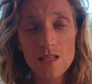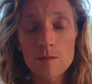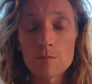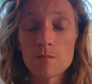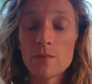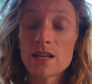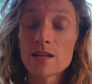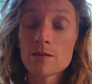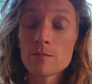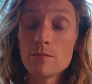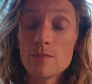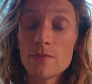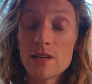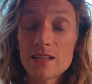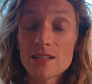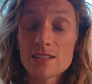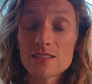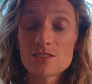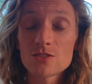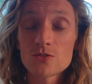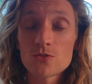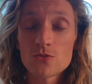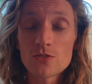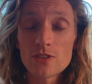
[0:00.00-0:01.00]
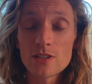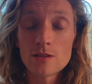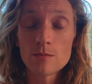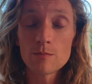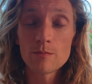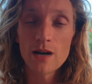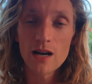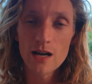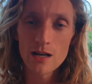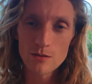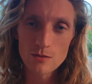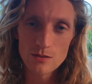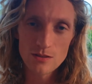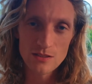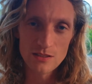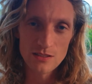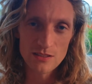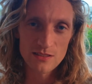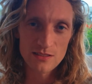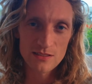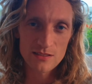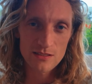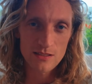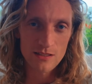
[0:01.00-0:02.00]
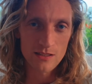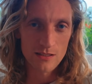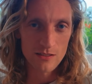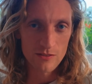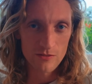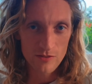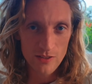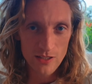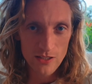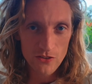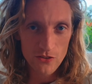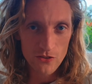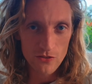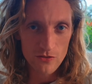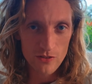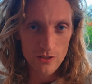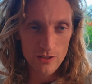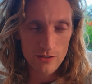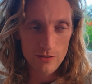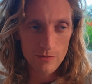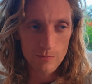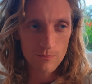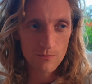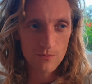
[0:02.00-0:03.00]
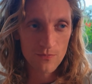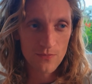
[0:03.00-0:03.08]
make us feel powerless in the face of it.